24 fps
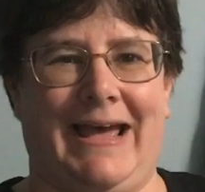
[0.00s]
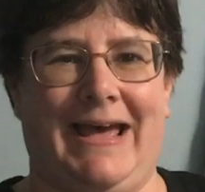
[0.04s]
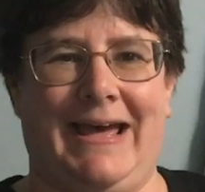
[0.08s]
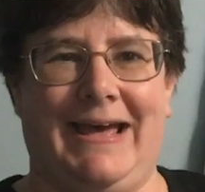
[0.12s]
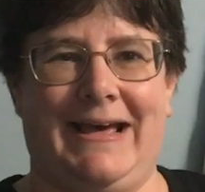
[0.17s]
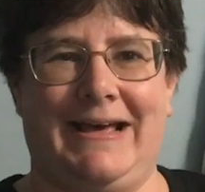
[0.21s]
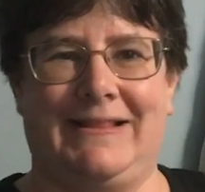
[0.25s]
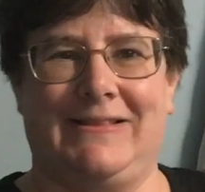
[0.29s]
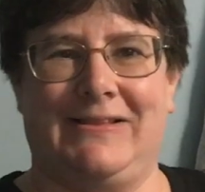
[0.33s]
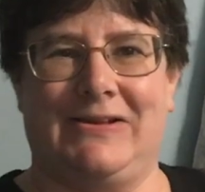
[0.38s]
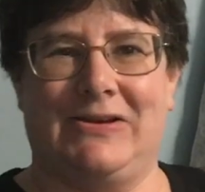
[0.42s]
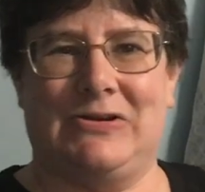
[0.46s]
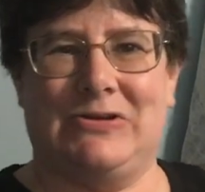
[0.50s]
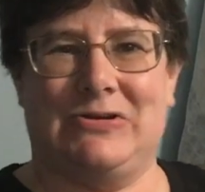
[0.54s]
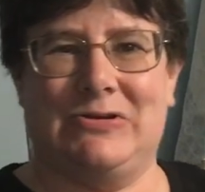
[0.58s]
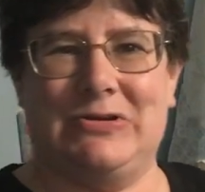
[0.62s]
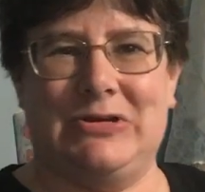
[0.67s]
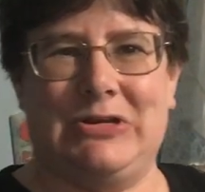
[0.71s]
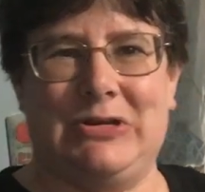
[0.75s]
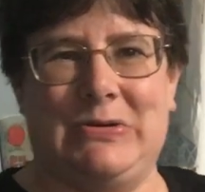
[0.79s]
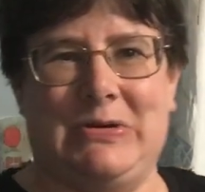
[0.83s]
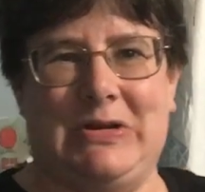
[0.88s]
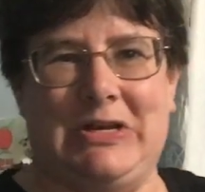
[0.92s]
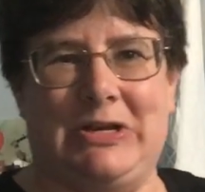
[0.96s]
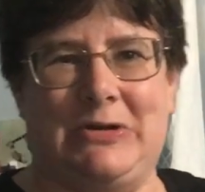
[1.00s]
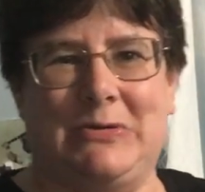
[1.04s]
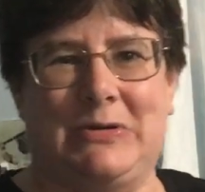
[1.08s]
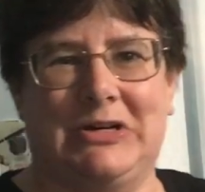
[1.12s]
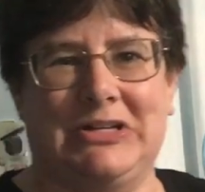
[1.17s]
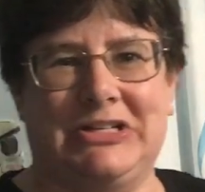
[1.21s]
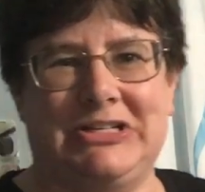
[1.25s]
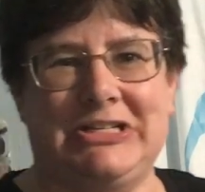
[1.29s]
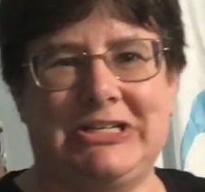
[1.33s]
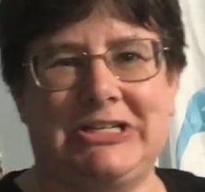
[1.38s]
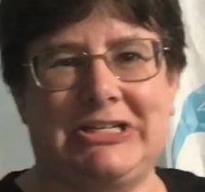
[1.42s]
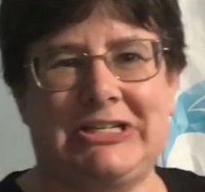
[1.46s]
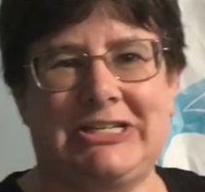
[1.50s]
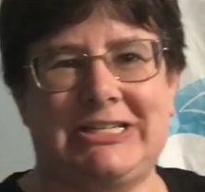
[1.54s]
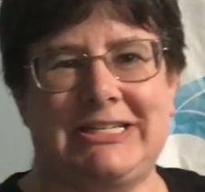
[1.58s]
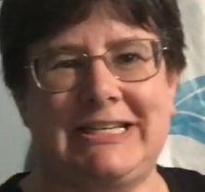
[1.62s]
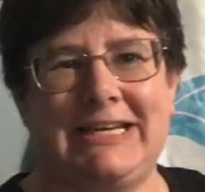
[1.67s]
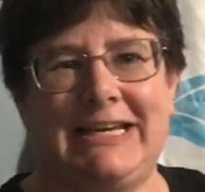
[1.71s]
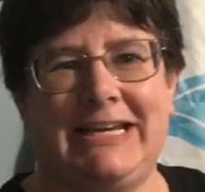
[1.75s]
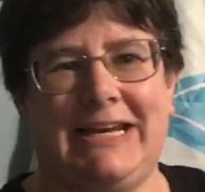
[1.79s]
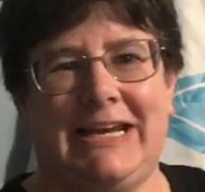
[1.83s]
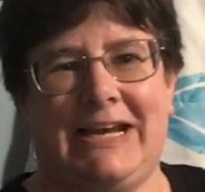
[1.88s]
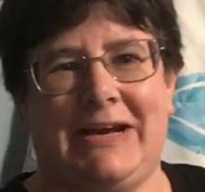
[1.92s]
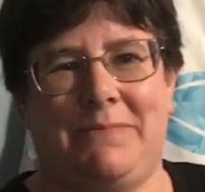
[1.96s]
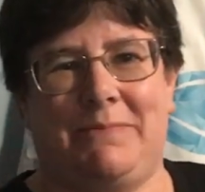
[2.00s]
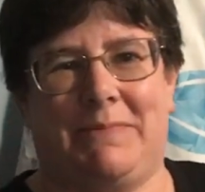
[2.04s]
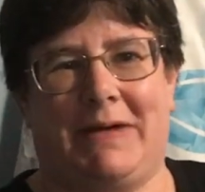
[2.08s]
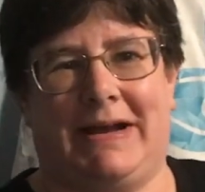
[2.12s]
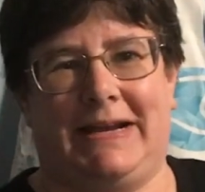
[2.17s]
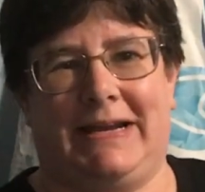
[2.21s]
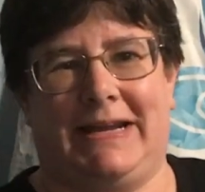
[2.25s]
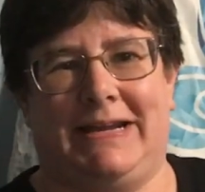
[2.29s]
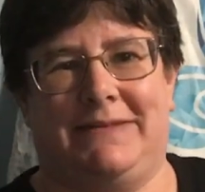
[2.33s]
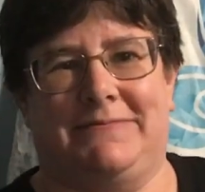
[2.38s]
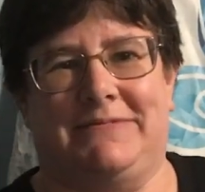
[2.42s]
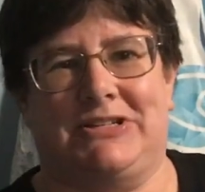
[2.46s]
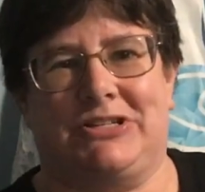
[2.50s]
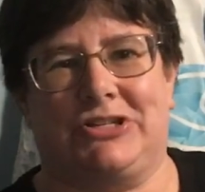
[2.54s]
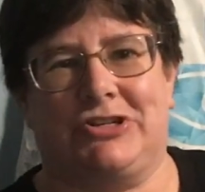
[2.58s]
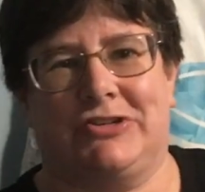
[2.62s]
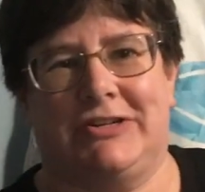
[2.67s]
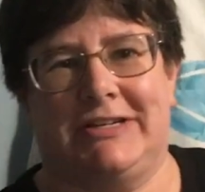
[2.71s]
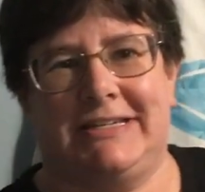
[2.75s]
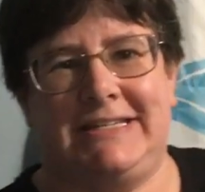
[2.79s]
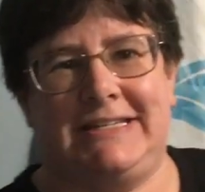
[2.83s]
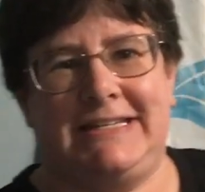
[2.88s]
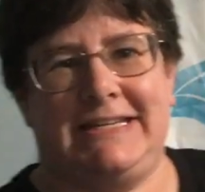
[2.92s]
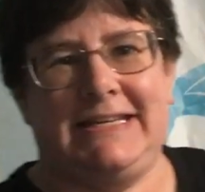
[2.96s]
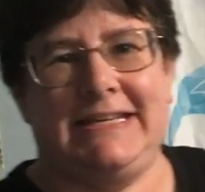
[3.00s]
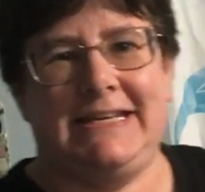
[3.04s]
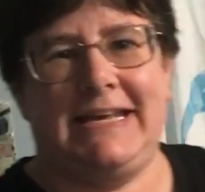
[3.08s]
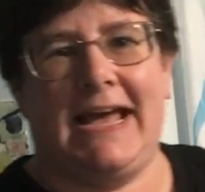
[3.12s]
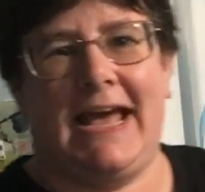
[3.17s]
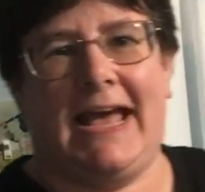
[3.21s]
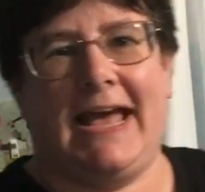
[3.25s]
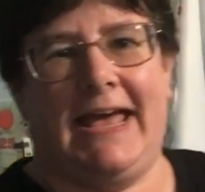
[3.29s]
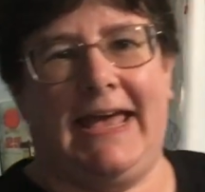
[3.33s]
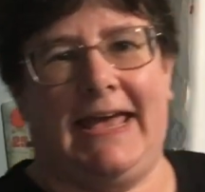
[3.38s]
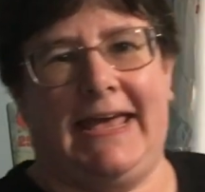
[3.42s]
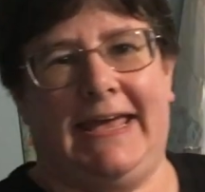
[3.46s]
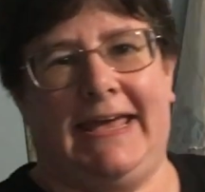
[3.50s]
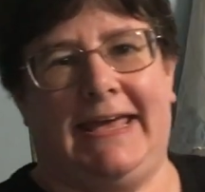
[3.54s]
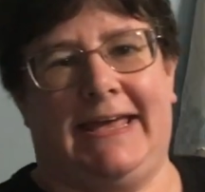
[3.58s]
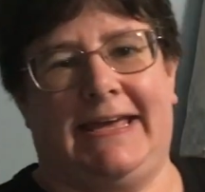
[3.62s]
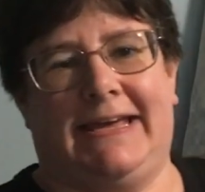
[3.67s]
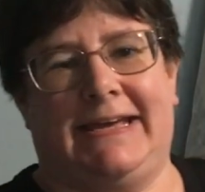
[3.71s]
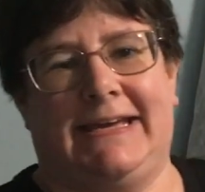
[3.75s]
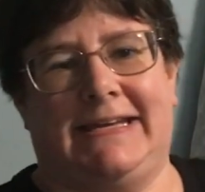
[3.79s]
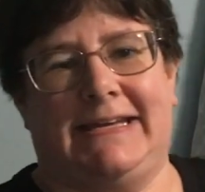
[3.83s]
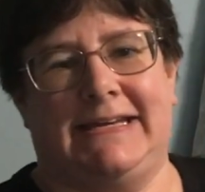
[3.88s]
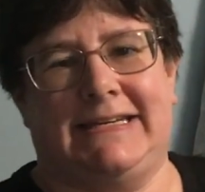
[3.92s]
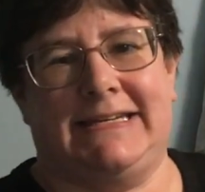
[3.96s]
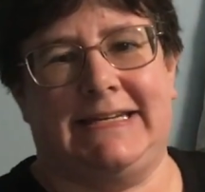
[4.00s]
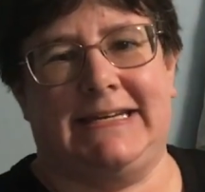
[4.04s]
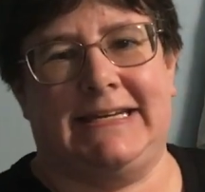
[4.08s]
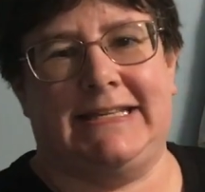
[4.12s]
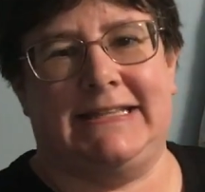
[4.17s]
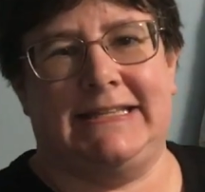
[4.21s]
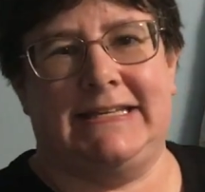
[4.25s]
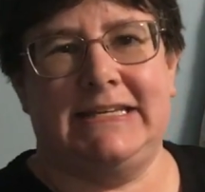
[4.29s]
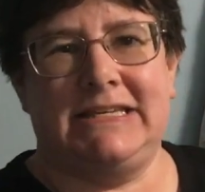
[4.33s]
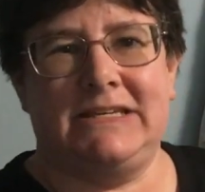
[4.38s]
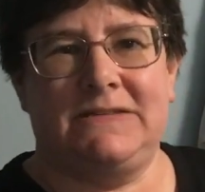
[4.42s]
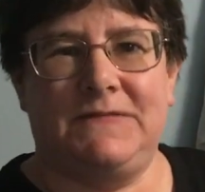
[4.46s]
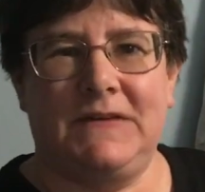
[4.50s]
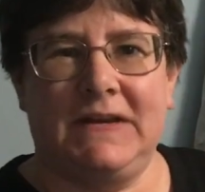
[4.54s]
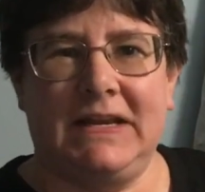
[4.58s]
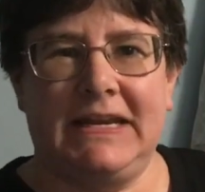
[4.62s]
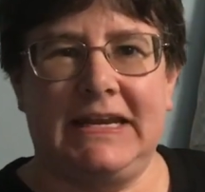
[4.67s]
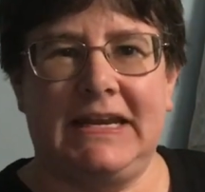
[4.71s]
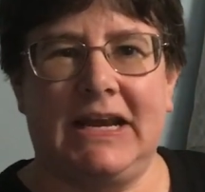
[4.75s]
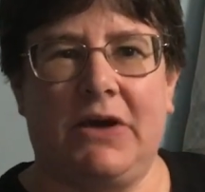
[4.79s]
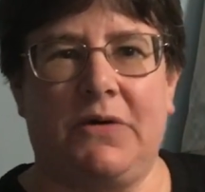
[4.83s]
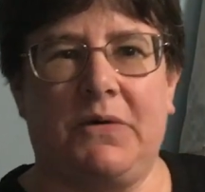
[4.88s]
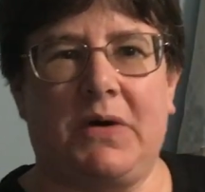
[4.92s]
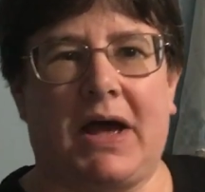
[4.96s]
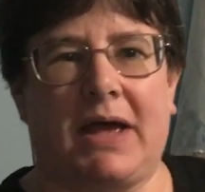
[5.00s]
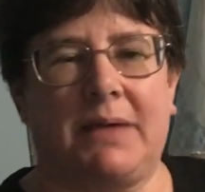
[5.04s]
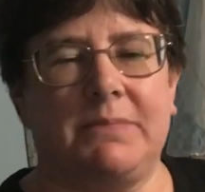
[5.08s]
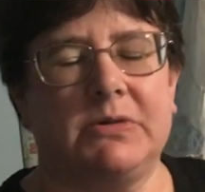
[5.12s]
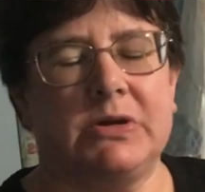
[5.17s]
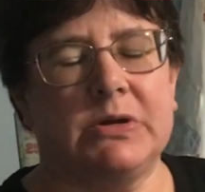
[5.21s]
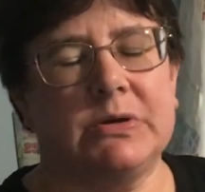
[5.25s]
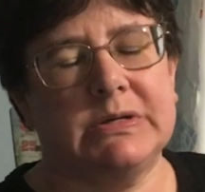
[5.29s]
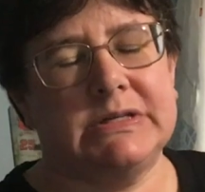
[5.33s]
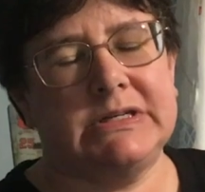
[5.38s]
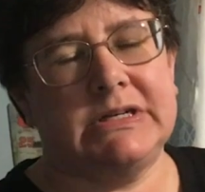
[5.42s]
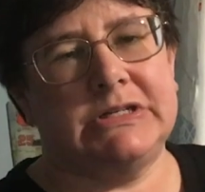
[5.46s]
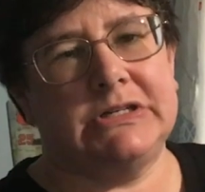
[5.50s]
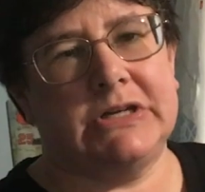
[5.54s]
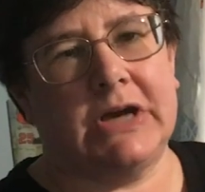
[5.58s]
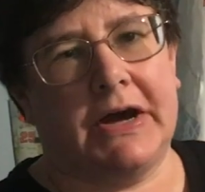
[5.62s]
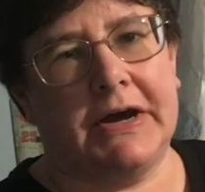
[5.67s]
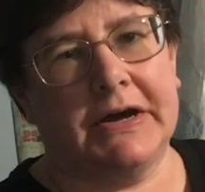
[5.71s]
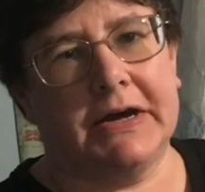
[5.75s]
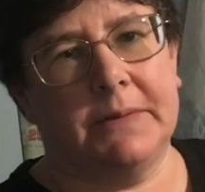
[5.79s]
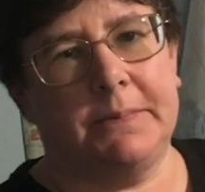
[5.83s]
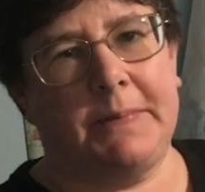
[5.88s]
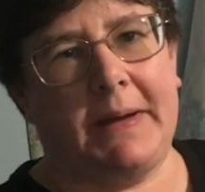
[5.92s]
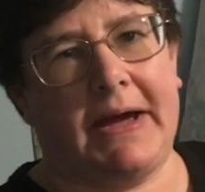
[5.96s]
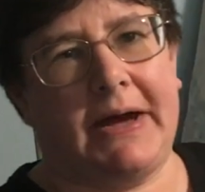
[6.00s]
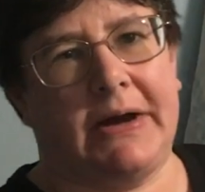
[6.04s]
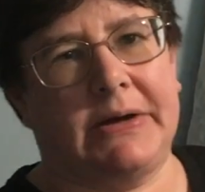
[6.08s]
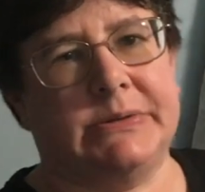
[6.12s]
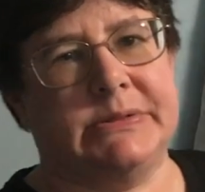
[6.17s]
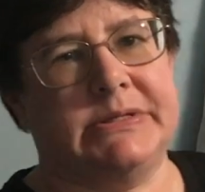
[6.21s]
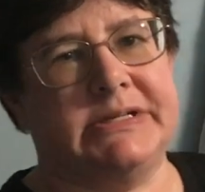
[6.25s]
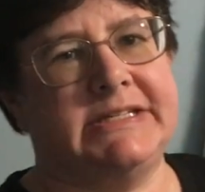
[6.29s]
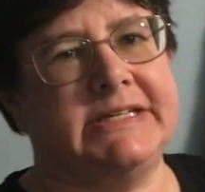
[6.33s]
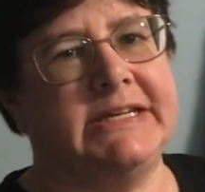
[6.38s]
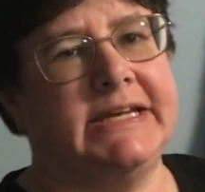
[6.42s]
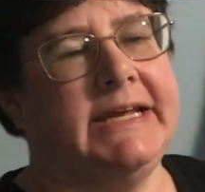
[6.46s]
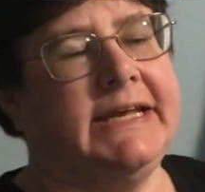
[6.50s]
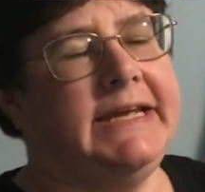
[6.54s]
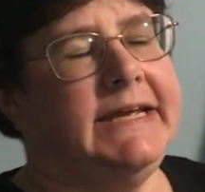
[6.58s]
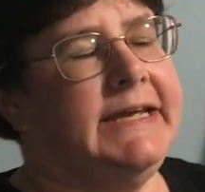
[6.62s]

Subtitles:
Hello cutie quilters, my name is Christy, and in this video I'm going to talk about